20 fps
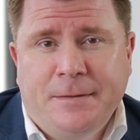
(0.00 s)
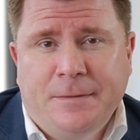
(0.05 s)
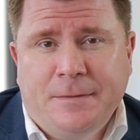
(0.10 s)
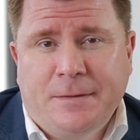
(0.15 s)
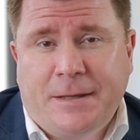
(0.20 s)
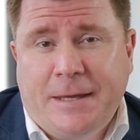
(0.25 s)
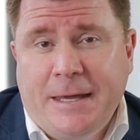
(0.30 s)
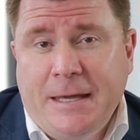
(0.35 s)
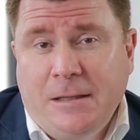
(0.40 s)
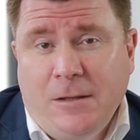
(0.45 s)
The
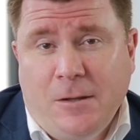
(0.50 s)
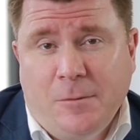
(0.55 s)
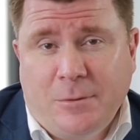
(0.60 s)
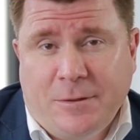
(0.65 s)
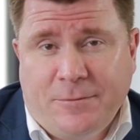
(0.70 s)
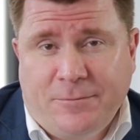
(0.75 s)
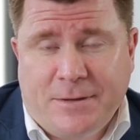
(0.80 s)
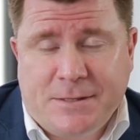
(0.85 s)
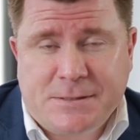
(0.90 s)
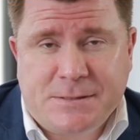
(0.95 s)
Quay Global
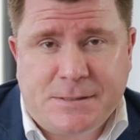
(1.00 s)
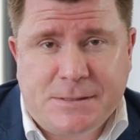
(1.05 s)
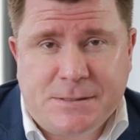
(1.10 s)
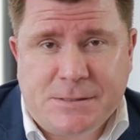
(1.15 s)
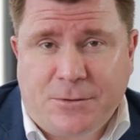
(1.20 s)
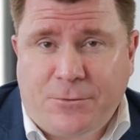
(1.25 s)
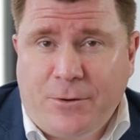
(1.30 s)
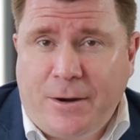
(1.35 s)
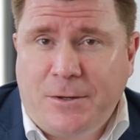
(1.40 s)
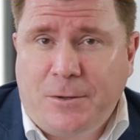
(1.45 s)
Investors is
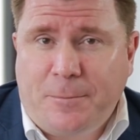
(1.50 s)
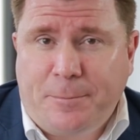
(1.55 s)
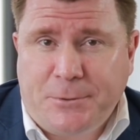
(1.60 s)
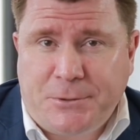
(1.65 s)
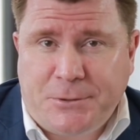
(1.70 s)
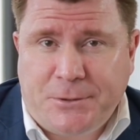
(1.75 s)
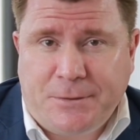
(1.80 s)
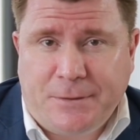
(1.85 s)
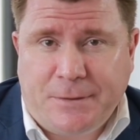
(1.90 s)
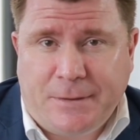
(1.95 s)
a great
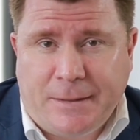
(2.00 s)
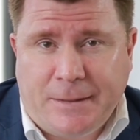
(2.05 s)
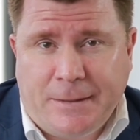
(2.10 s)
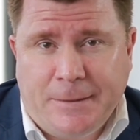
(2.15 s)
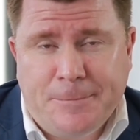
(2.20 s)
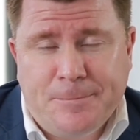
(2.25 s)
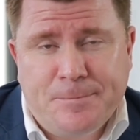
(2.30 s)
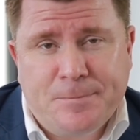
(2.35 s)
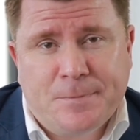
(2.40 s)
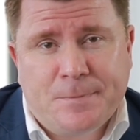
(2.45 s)
opportunity